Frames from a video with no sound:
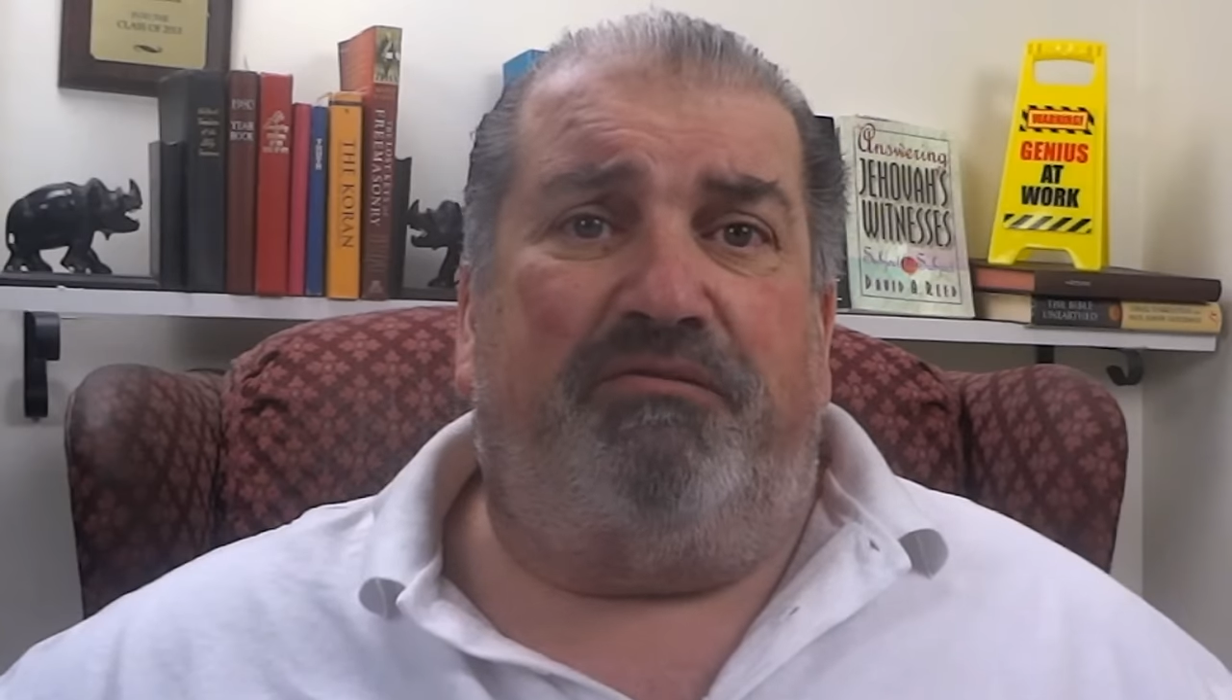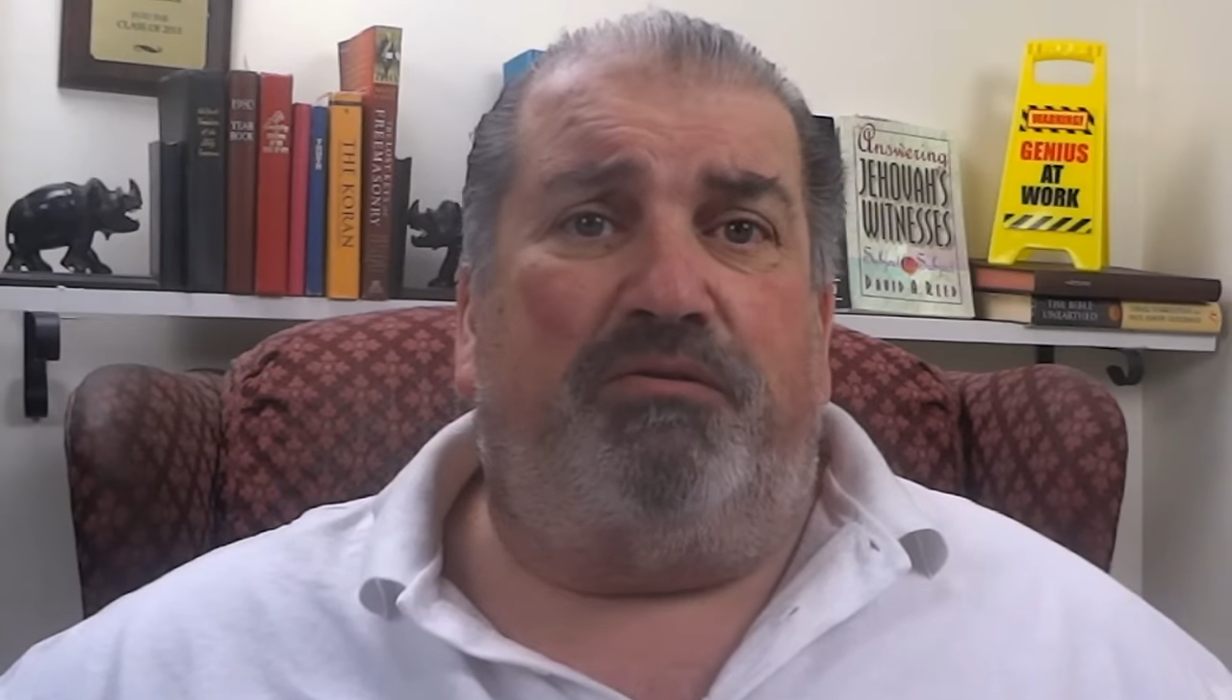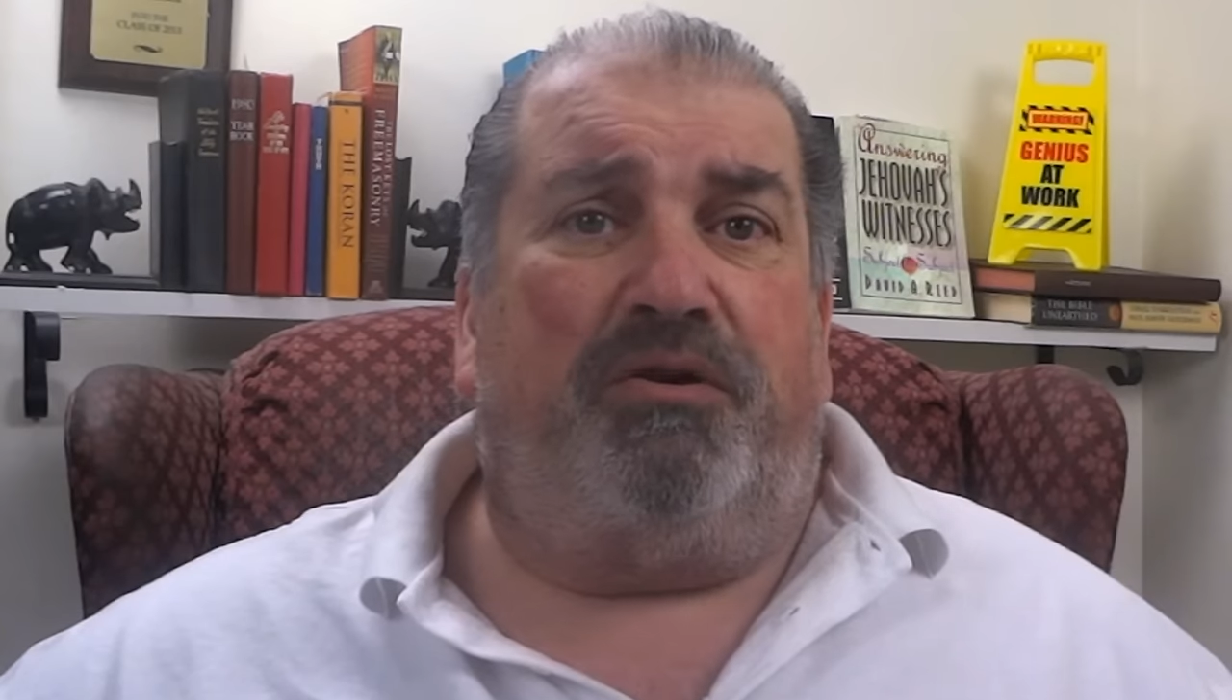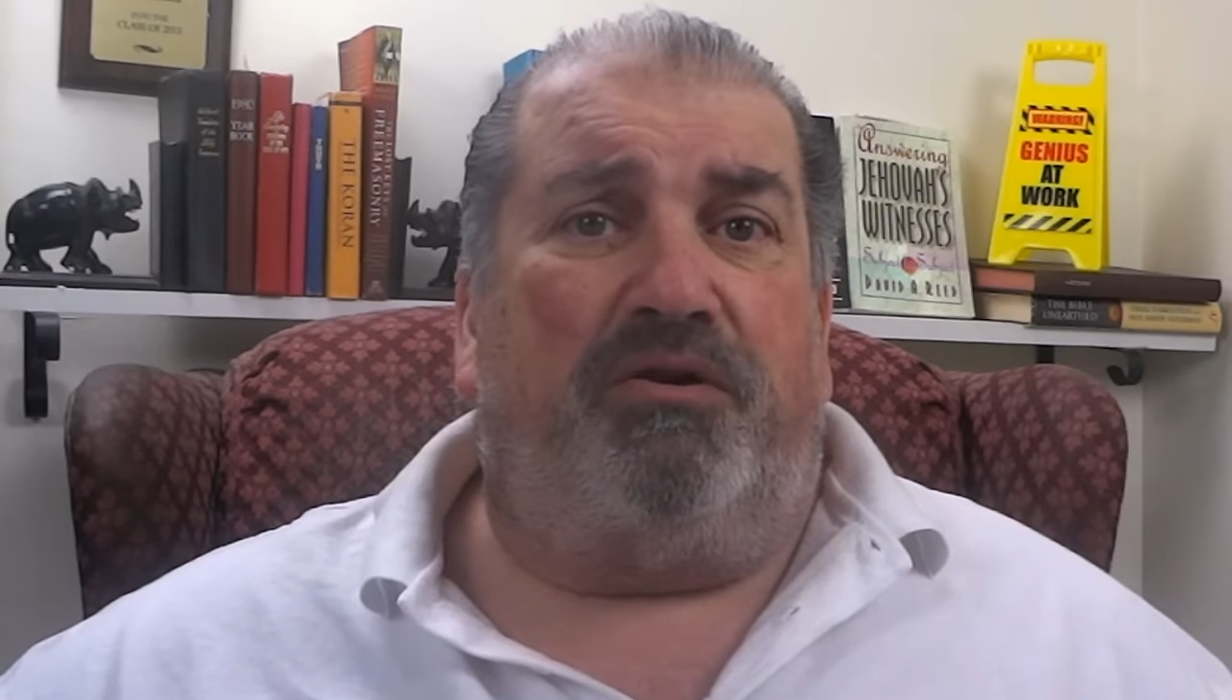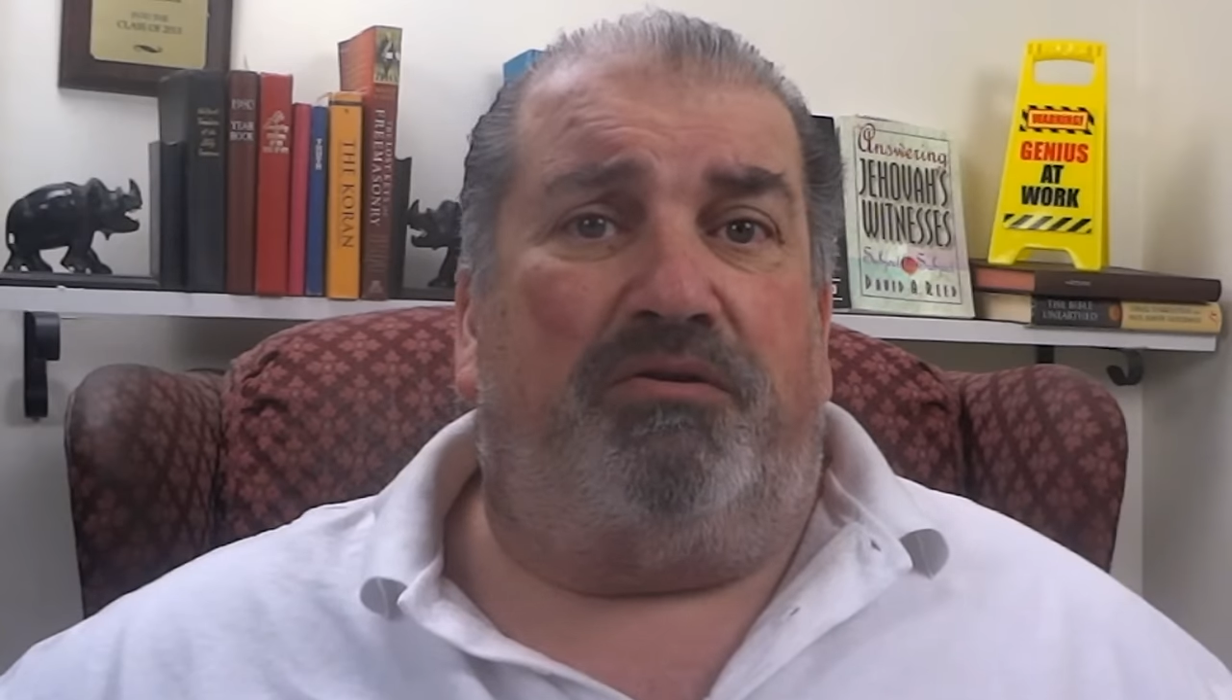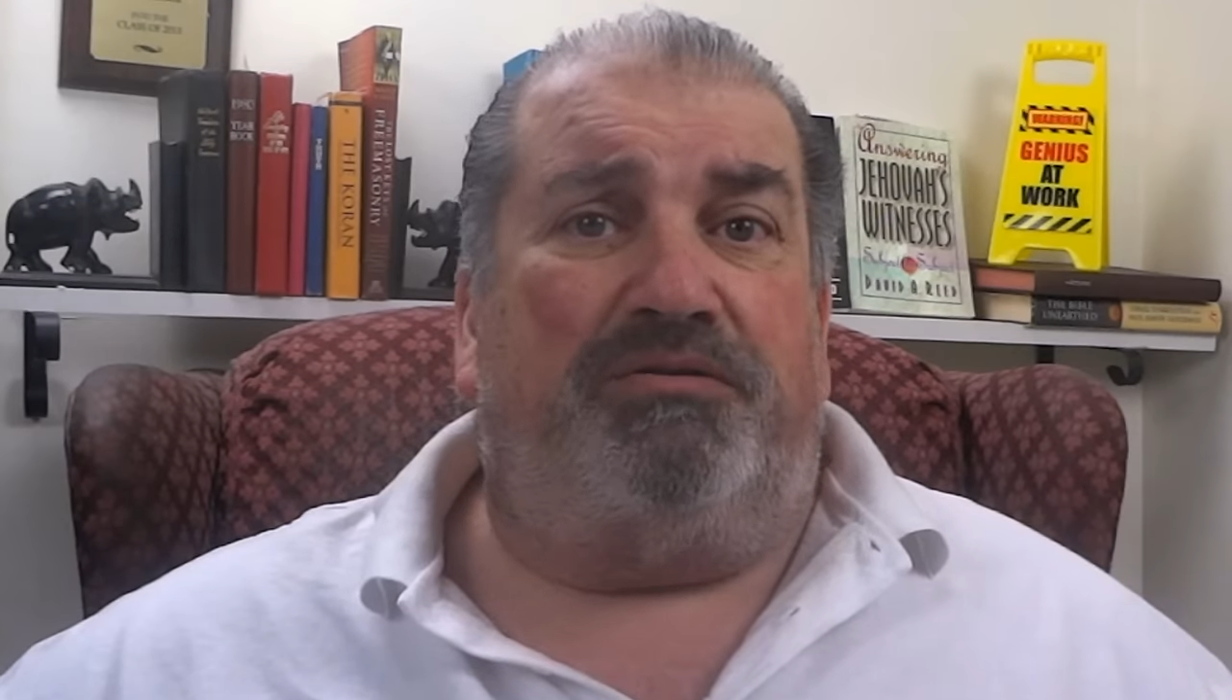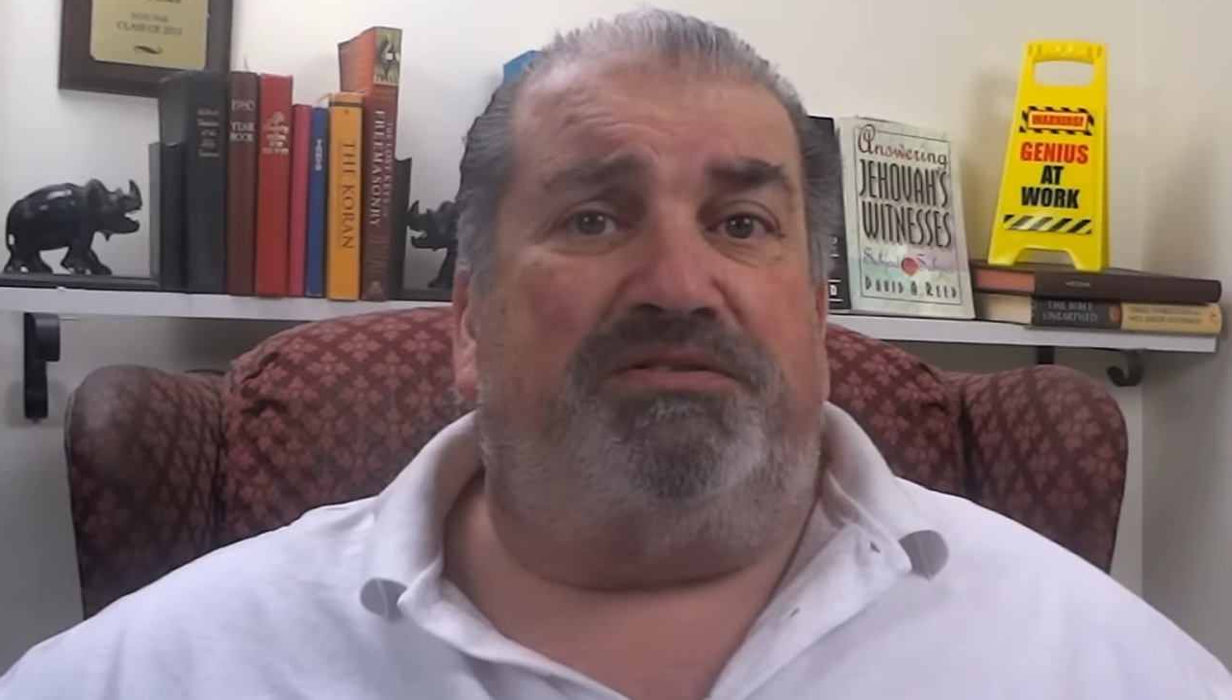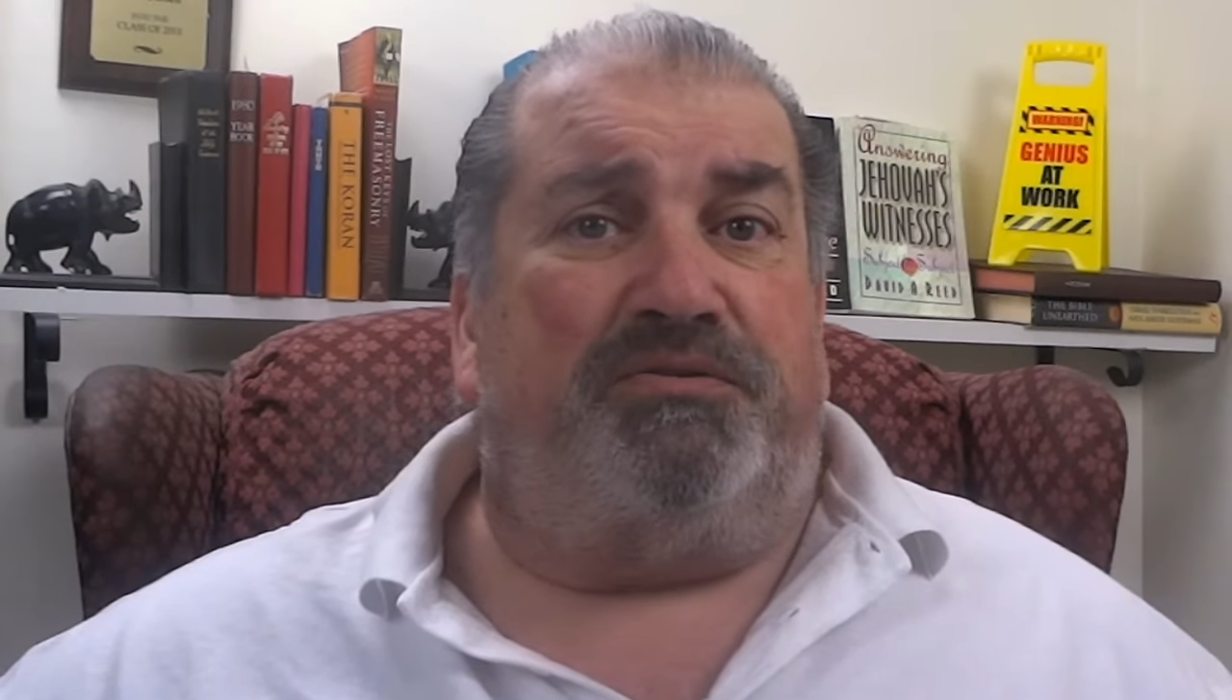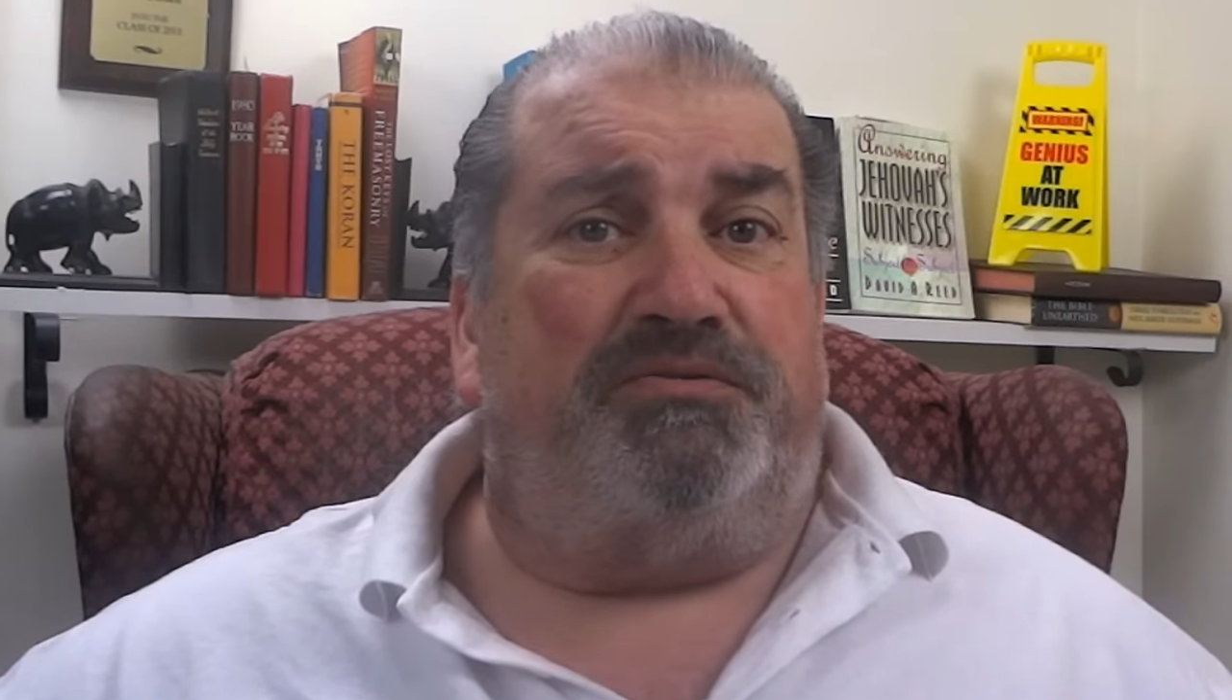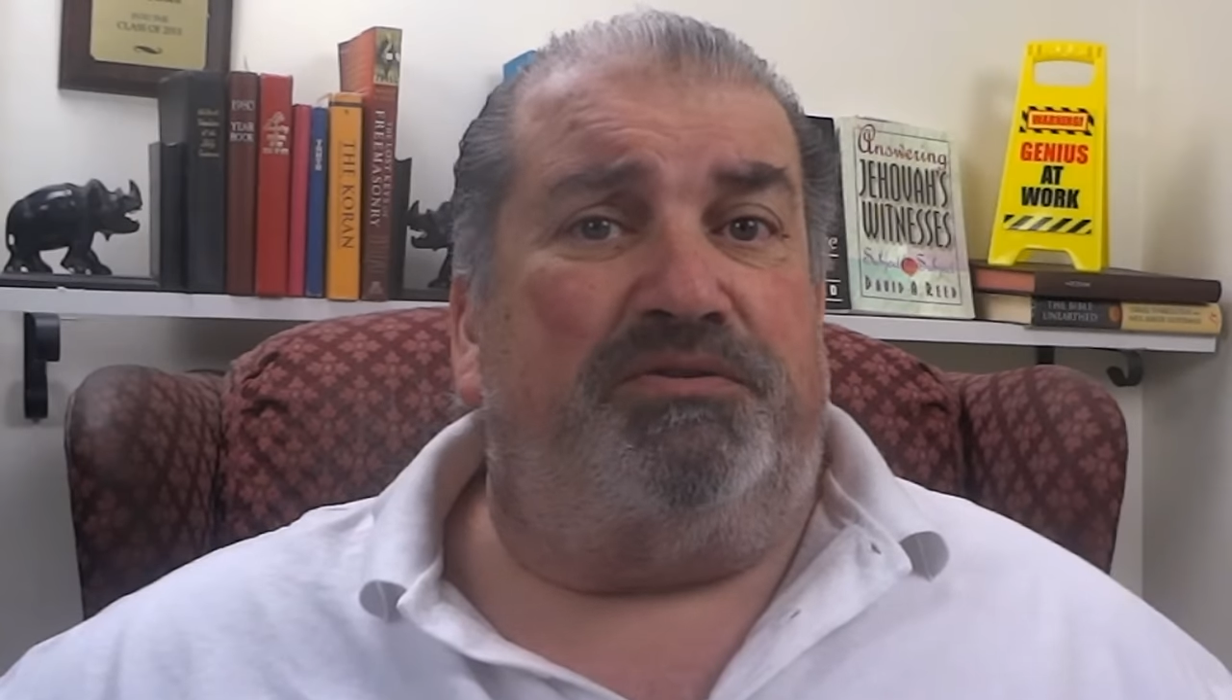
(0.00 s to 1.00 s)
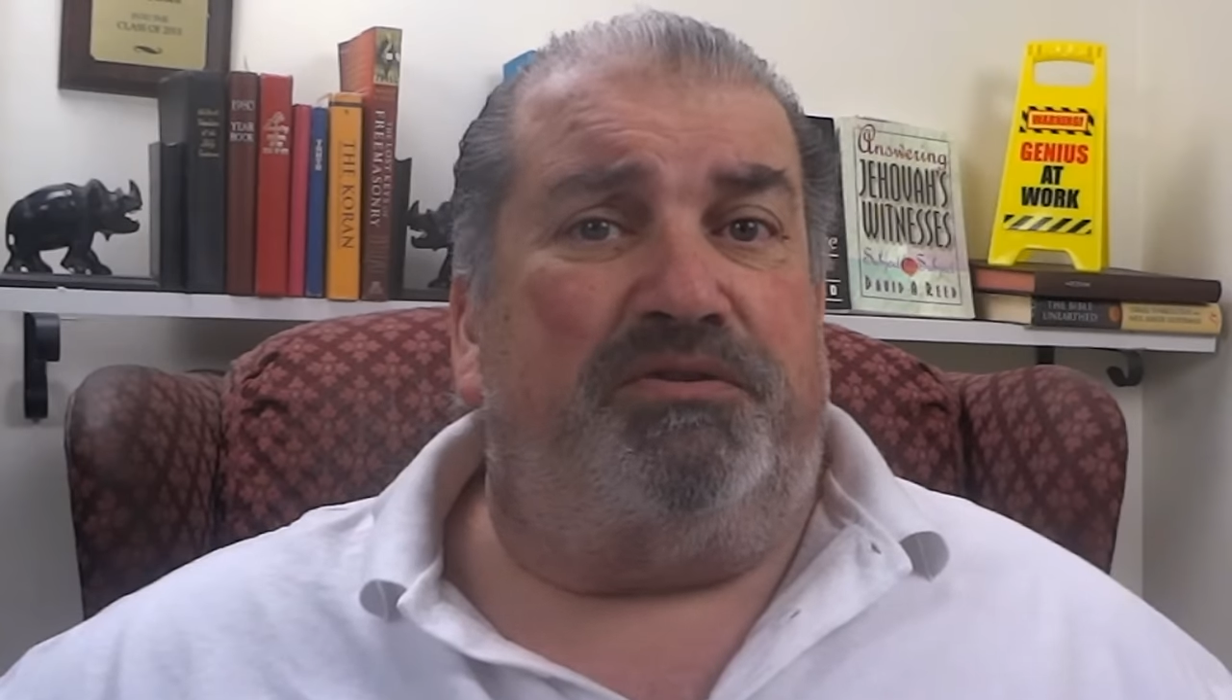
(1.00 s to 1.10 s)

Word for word: old girl told